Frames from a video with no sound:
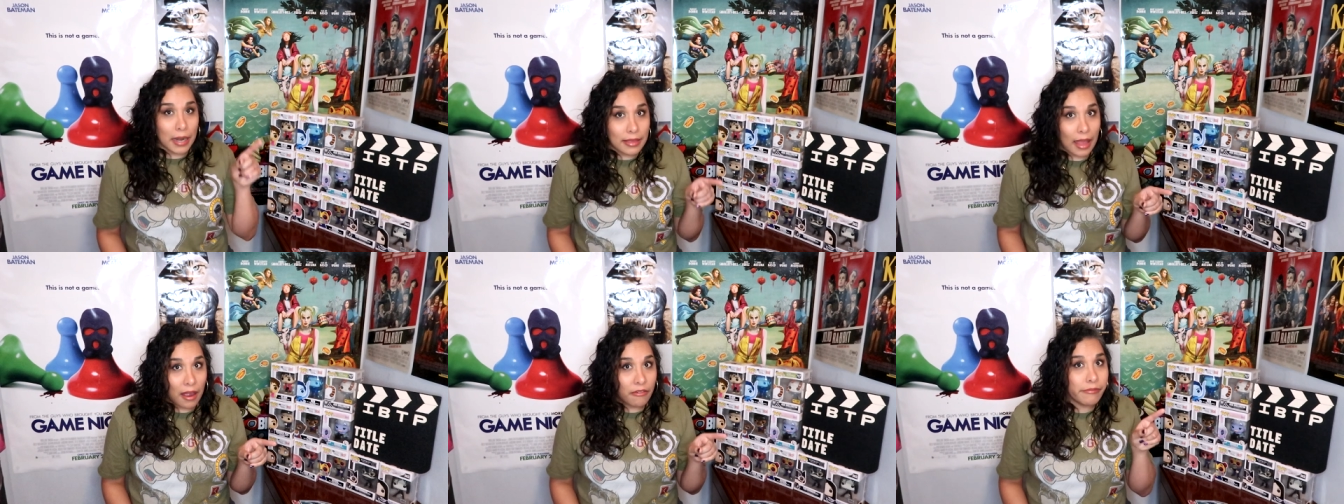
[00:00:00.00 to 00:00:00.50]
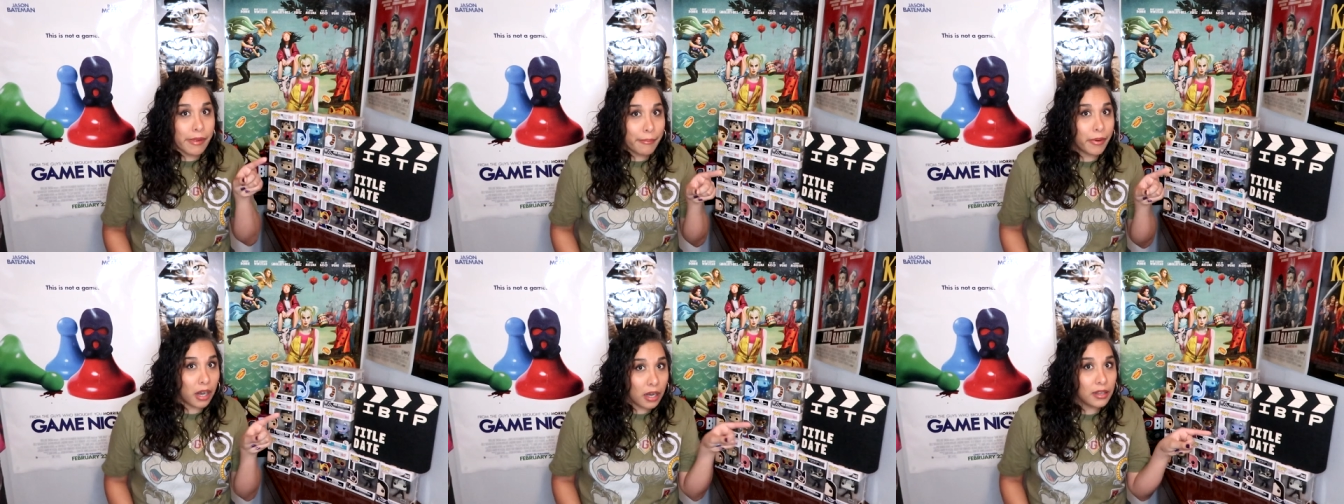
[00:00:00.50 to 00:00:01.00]
Brenda.
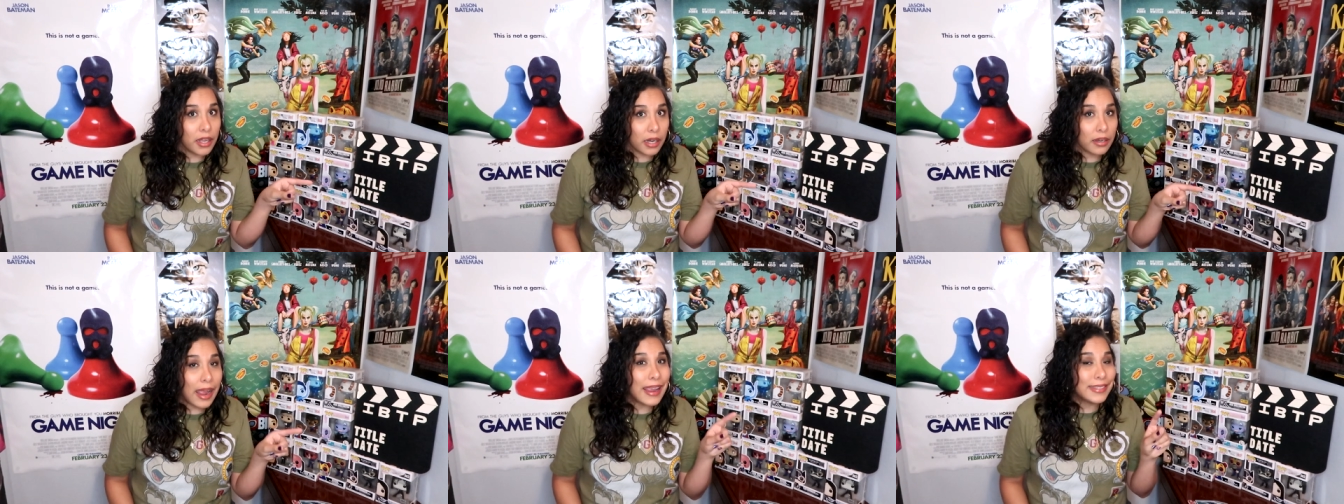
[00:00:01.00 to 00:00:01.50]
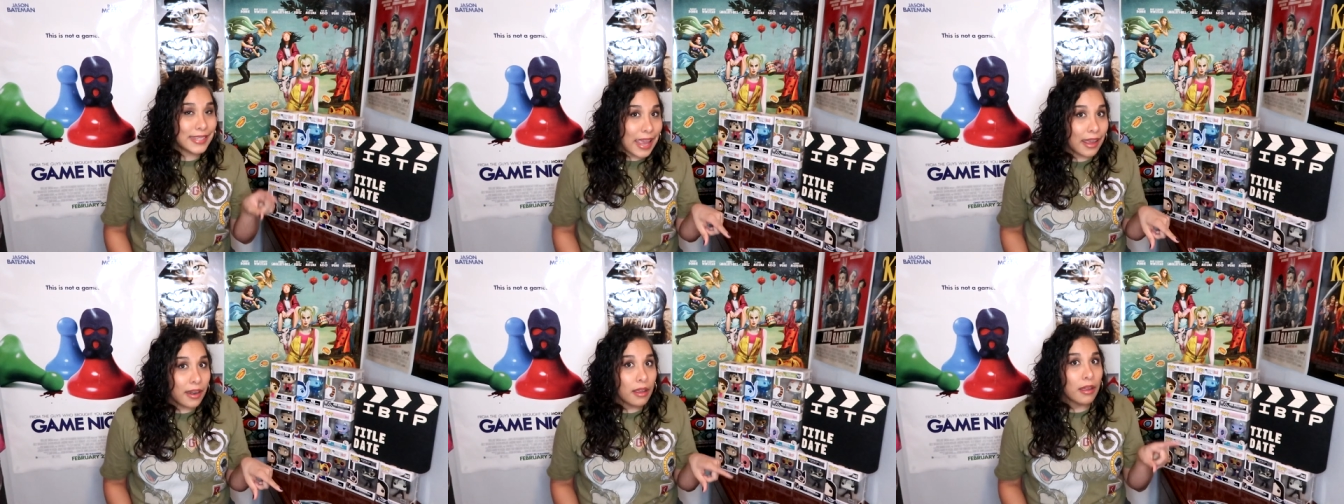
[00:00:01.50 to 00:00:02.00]
Remember earlier, I
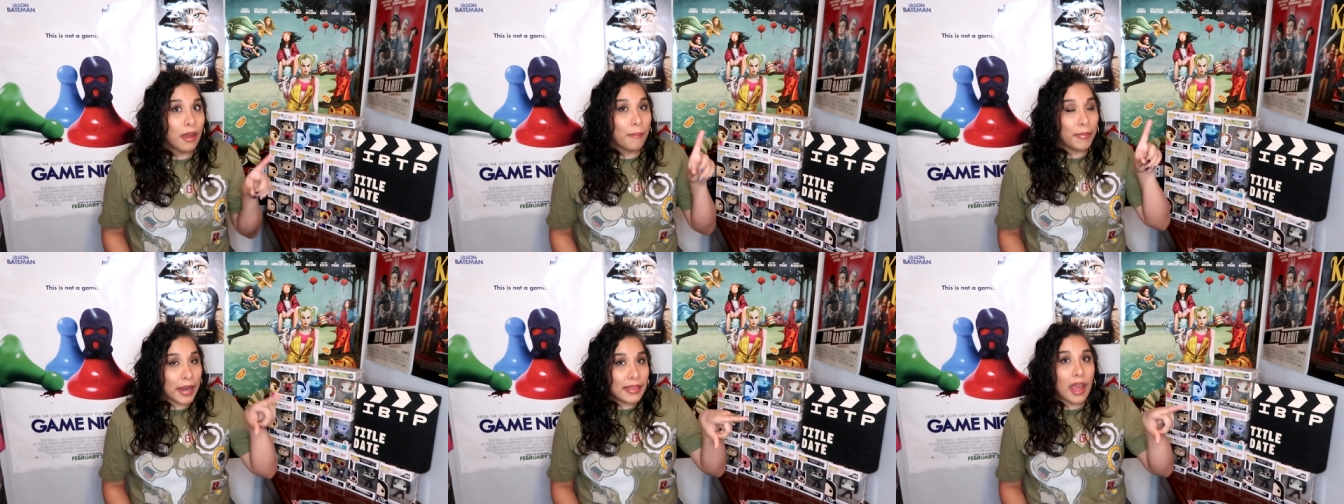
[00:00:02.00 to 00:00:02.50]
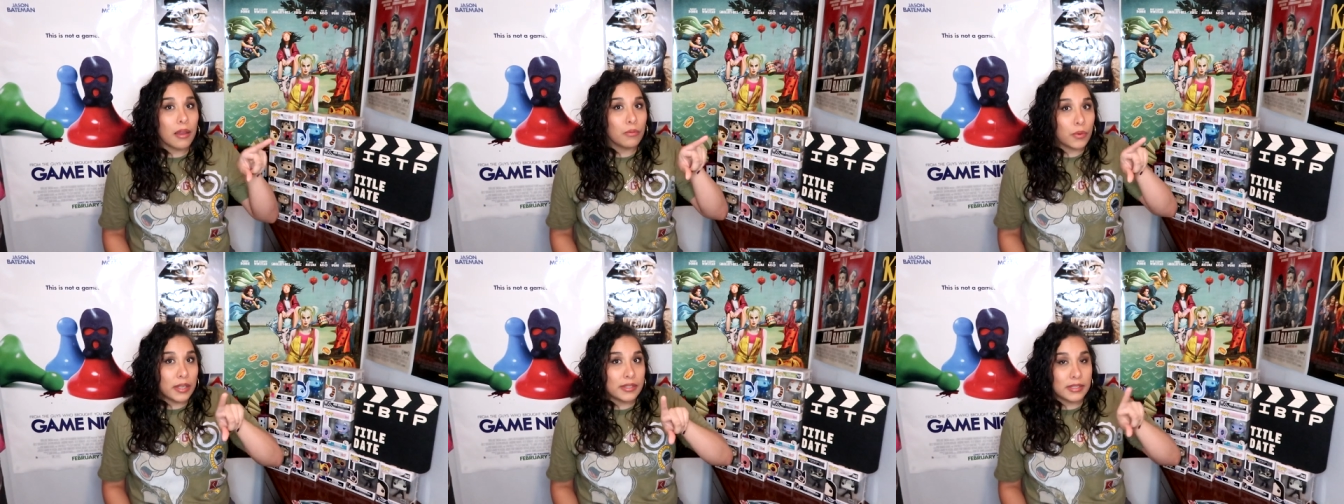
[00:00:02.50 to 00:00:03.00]
said Brenda
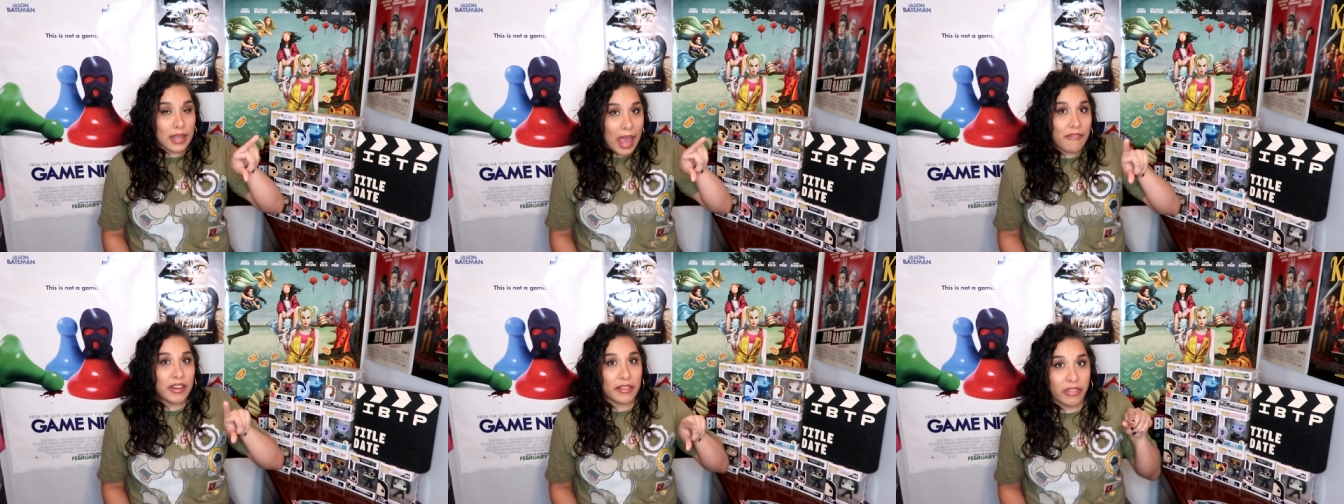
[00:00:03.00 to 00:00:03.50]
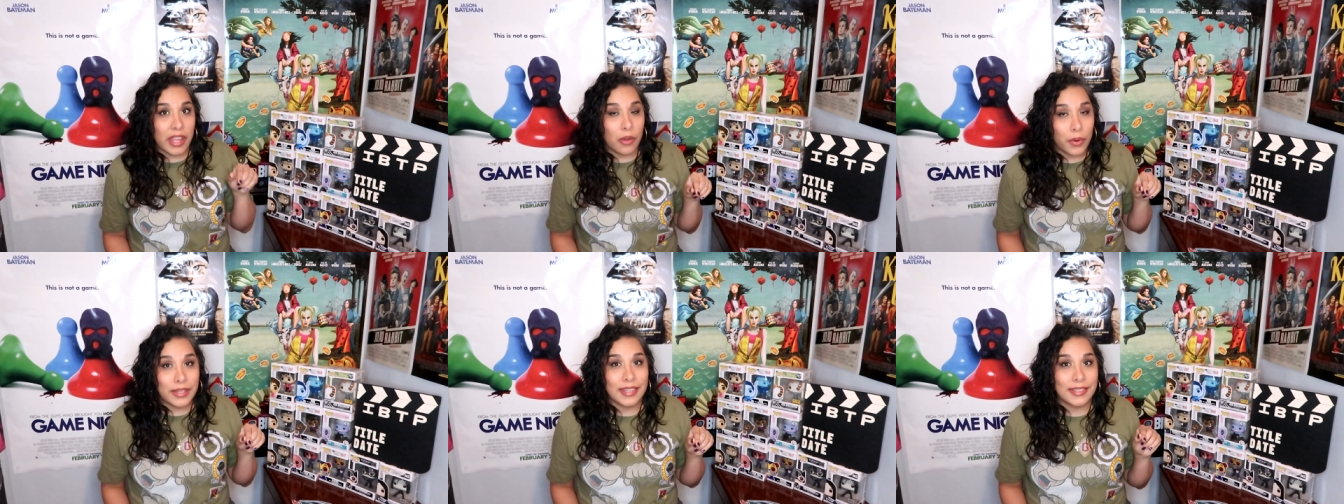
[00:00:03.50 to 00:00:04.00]
was having a
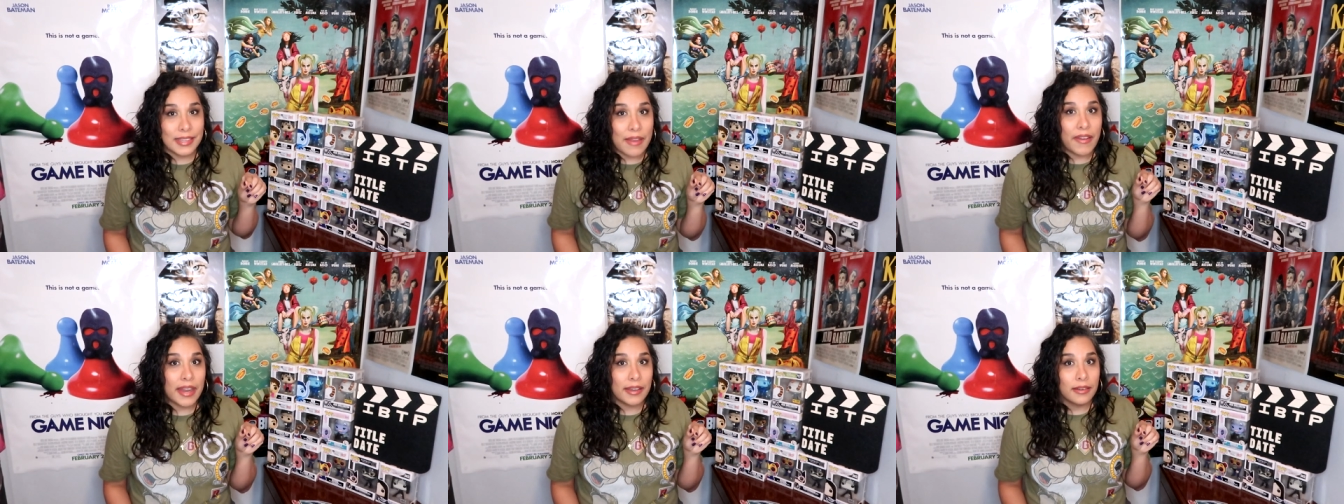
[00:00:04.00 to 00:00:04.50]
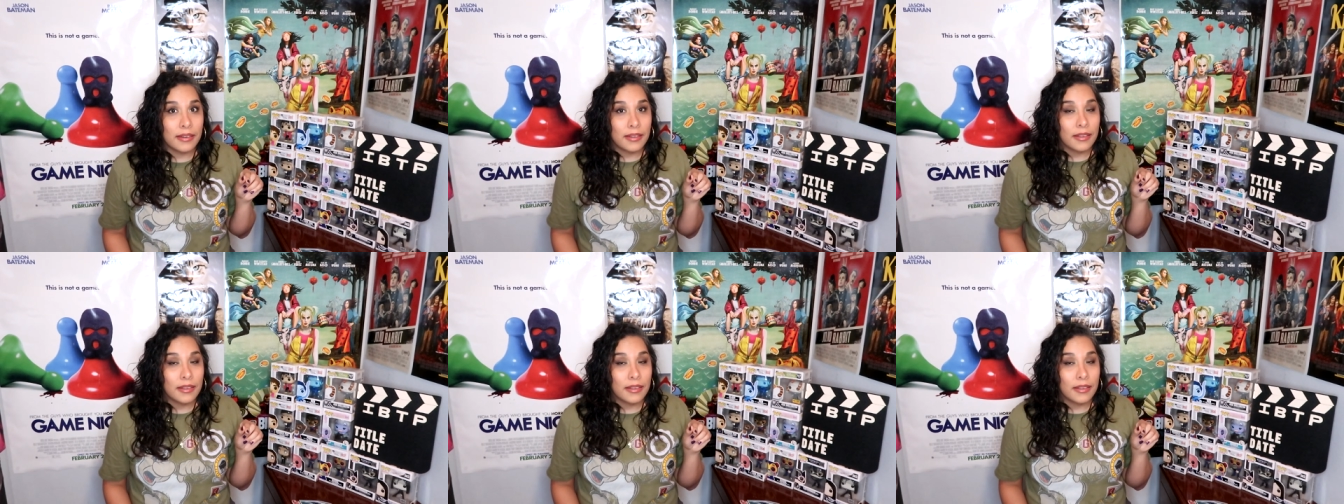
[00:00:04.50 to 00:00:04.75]
thing with Esteban.